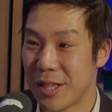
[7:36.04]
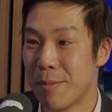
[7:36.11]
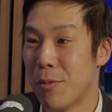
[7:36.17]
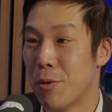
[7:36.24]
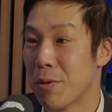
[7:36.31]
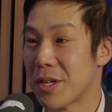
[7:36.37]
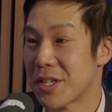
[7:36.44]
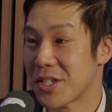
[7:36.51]
the
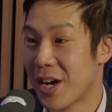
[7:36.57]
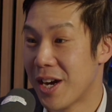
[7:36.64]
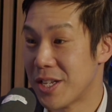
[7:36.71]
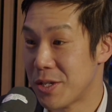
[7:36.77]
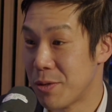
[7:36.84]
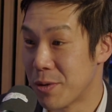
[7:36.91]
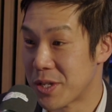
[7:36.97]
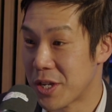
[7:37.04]
more the
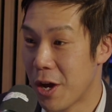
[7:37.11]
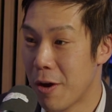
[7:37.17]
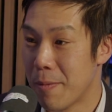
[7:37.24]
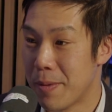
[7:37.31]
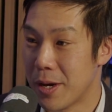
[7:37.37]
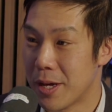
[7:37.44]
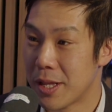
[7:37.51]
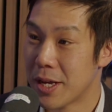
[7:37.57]
sites you want to
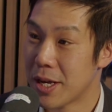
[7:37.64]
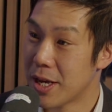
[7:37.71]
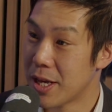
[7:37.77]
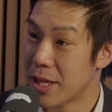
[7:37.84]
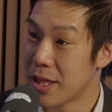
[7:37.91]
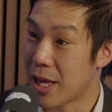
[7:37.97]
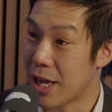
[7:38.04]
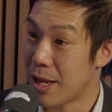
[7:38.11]
open,
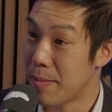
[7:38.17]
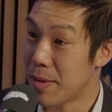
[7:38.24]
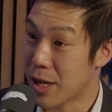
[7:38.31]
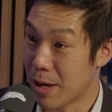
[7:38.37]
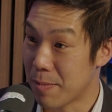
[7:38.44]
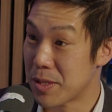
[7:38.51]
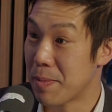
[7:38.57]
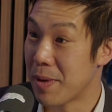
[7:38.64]
then it
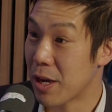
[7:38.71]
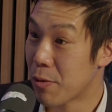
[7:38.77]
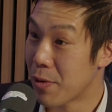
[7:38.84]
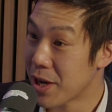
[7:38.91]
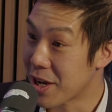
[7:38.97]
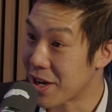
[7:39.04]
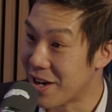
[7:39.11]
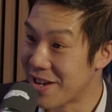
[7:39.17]
becomes a bit
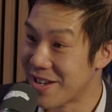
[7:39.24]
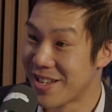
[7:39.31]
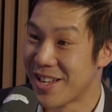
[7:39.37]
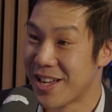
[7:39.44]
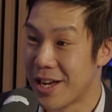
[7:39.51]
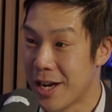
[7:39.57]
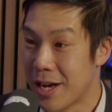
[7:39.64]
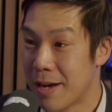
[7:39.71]
quicker.
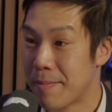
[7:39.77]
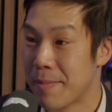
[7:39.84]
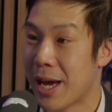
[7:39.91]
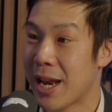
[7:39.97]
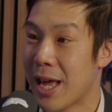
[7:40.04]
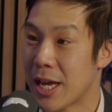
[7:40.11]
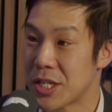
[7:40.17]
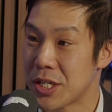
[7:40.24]
And
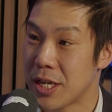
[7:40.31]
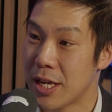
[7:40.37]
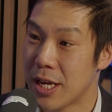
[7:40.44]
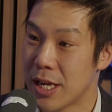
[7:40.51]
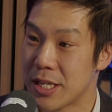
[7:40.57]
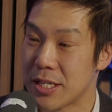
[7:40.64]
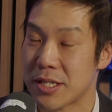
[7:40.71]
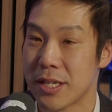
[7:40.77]
actually,
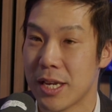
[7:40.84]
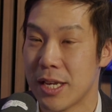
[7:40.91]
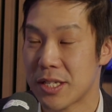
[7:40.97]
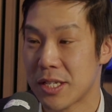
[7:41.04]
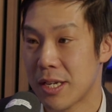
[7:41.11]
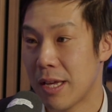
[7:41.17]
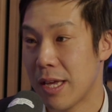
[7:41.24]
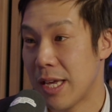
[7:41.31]
it's
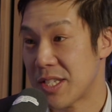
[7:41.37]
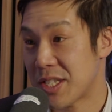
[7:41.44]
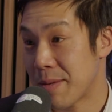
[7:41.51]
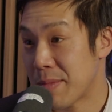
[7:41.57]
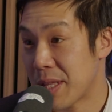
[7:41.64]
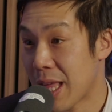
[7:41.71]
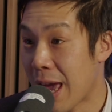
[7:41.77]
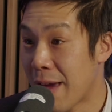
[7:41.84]

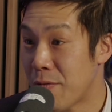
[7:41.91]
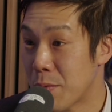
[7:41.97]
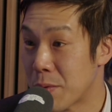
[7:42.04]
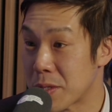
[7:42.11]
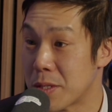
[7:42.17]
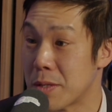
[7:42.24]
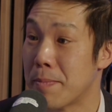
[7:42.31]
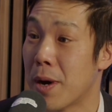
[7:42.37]
something that everyone
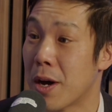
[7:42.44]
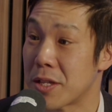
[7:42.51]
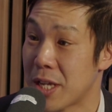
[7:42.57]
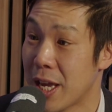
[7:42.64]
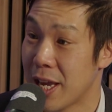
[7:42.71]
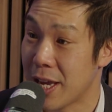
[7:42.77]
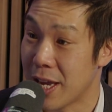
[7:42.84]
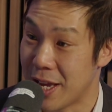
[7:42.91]
wants to
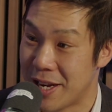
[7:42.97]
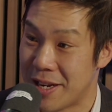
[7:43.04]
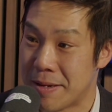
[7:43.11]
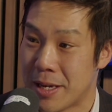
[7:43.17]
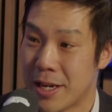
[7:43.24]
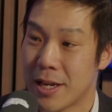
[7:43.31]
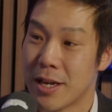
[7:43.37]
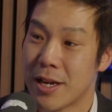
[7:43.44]
partake in.
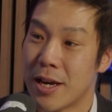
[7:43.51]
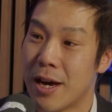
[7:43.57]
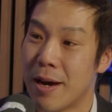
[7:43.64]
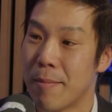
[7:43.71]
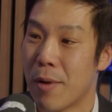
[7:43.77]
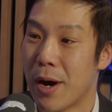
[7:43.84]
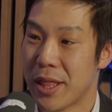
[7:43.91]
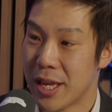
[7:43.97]

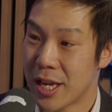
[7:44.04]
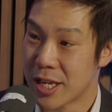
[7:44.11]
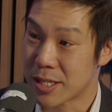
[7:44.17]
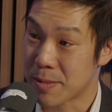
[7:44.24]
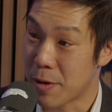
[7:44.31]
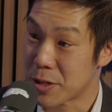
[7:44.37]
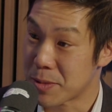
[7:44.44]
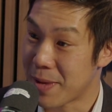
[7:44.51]
What I think is
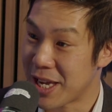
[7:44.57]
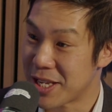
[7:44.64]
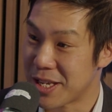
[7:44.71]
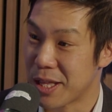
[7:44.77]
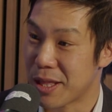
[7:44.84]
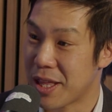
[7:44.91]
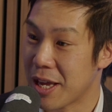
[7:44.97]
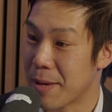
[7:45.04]
the most
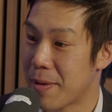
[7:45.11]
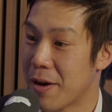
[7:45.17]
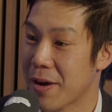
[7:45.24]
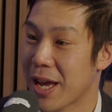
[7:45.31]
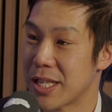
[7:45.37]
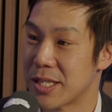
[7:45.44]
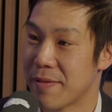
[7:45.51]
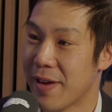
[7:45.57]
amazing thing about
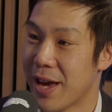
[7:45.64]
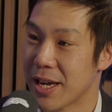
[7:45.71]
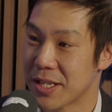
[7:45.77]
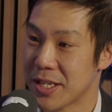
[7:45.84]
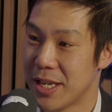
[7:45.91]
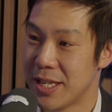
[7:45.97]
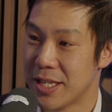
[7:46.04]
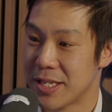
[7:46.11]
cancer
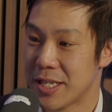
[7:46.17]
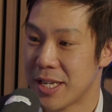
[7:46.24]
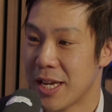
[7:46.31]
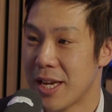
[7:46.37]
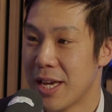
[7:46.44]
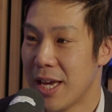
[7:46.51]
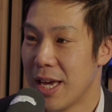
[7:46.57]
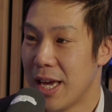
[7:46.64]
vaccines
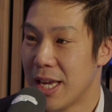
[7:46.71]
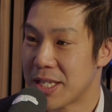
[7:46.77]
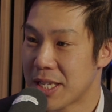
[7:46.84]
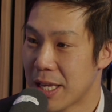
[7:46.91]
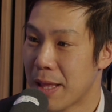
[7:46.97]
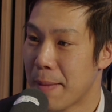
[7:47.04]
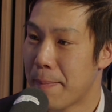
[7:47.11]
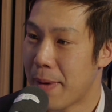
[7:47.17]
is
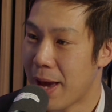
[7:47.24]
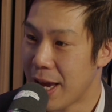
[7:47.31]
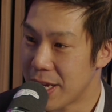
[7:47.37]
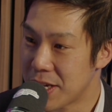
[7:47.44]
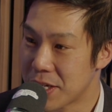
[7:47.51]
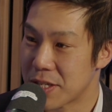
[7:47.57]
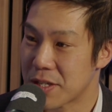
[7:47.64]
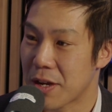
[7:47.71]
that the
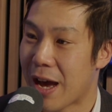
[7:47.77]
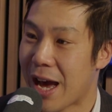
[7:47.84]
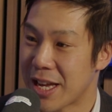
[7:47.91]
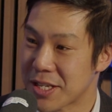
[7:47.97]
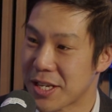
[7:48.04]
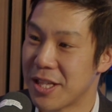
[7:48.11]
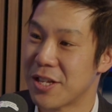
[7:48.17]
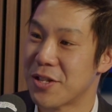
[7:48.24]
patients are
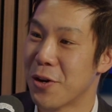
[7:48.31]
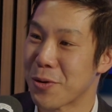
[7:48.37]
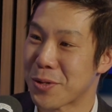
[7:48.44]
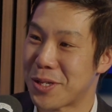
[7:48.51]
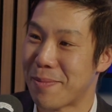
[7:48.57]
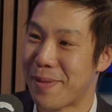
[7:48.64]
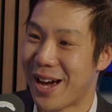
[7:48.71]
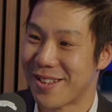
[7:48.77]
asking the
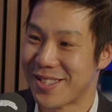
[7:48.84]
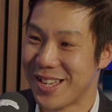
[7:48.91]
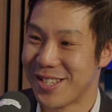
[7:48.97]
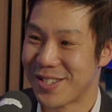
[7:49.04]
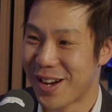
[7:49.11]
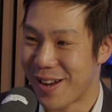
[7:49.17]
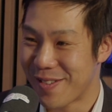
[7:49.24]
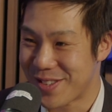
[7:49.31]
doctors about it.
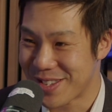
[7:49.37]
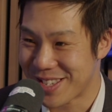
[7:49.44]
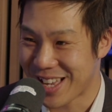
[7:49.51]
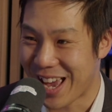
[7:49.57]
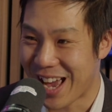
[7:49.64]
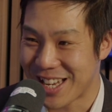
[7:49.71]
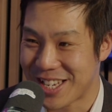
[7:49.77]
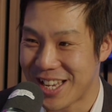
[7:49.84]
So I have to
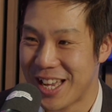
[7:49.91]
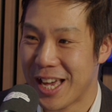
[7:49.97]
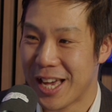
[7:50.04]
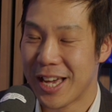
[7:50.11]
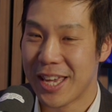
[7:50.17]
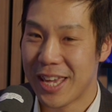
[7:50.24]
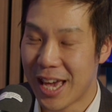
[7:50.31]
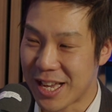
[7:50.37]
say, actually,
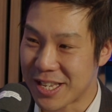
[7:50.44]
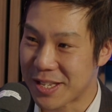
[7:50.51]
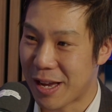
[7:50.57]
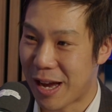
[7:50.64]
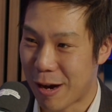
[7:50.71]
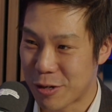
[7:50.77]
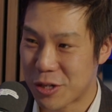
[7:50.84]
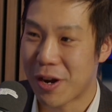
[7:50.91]
yes,
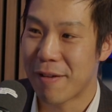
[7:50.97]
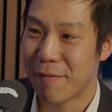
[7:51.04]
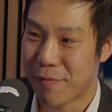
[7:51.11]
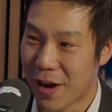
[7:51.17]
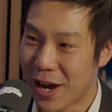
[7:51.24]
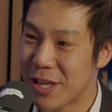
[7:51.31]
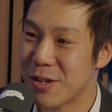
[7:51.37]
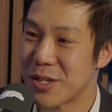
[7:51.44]
I'll try and
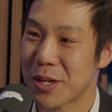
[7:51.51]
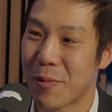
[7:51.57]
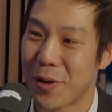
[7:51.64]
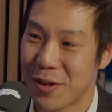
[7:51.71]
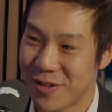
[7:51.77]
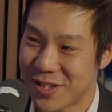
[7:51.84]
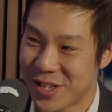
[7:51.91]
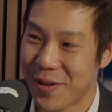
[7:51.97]
find you someone
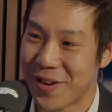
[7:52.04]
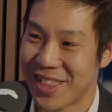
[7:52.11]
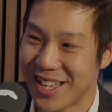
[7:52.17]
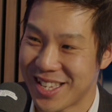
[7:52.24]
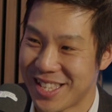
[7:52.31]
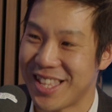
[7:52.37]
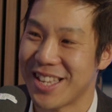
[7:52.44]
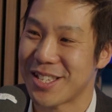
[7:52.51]
who's doing
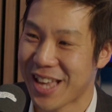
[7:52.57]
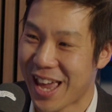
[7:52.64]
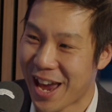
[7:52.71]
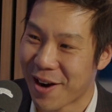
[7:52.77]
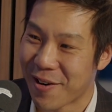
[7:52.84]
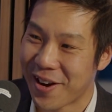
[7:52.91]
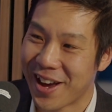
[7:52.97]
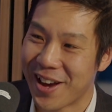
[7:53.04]
this in this
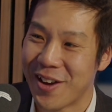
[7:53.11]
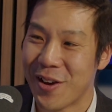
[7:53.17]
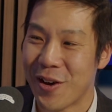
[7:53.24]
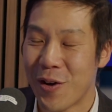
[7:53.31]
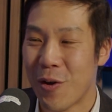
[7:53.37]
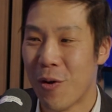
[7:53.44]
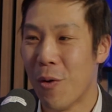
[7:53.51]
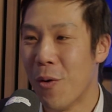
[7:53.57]
area,
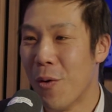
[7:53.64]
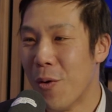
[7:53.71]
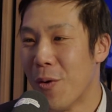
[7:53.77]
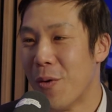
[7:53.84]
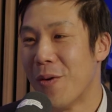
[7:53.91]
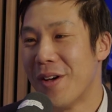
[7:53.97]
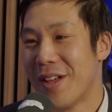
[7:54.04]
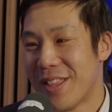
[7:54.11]

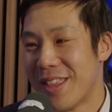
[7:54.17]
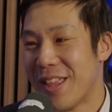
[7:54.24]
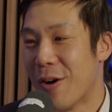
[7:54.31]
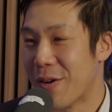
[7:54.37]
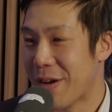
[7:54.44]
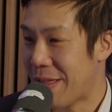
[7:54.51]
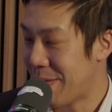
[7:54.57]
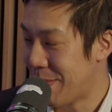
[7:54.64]
or
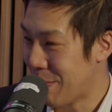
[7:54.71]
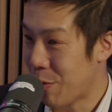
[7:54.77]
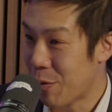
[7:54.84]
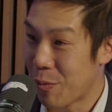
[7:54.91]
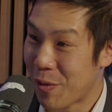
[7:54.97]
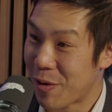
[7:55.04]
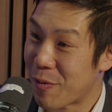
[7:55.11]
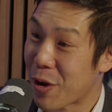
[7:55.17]

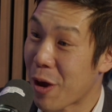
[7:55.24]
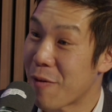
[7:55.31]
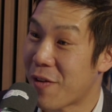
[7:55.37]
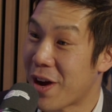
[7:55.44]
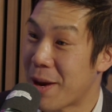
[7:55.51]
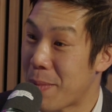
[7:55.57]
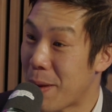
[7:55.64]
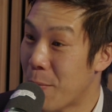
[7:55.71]
we'll go
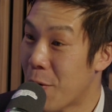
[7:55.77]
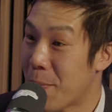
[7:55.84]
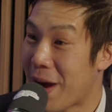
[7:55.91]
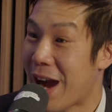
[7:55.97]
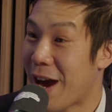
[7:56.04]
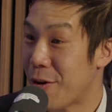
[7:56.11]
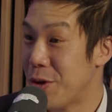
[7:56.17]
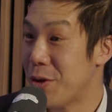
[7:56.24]
find a bit more about
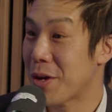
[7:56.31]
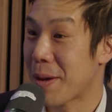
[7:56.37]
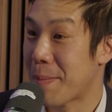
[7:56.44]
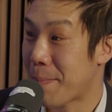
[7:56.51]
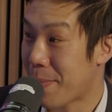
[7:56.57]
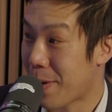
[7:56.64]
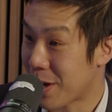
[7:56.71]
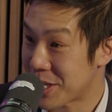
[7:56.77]
how you
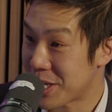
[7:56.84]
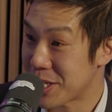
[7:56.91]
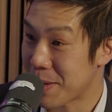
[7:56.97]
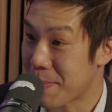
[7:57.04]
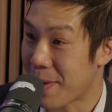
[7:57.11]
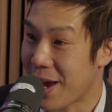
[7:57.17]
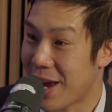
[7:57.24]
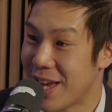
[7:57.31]
can
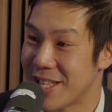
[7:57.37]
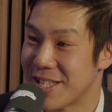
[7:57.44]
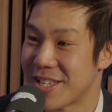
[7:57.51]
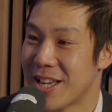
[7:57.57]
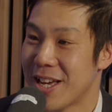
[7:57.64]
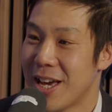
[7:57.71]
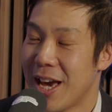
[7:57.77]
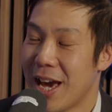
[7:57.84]
participate.
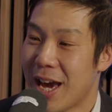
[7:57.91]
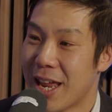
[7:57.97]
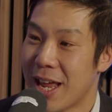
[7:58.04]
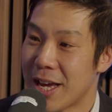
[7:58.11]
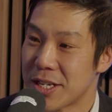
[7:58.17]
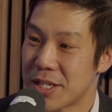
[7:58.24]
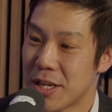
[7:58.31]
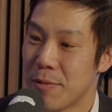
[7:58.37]
And
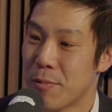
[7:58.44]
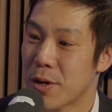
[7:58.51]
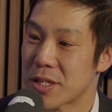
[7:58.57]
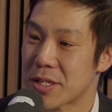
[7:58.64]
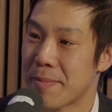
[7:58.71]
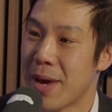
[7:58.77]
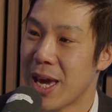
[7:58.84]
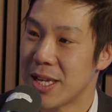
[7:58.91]
actually,
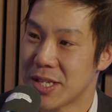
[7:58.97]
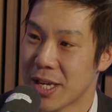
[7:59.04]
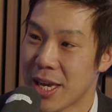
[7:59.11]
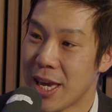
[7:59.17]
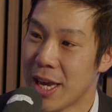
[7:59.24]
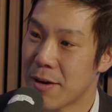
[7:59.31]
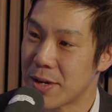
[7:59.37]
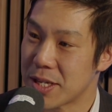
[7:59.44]
what's amazing
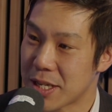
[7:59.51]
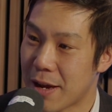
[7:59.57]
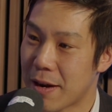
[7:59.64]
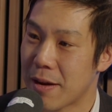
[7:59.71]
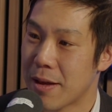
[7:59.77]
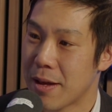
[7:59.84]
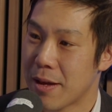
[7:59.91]
here is that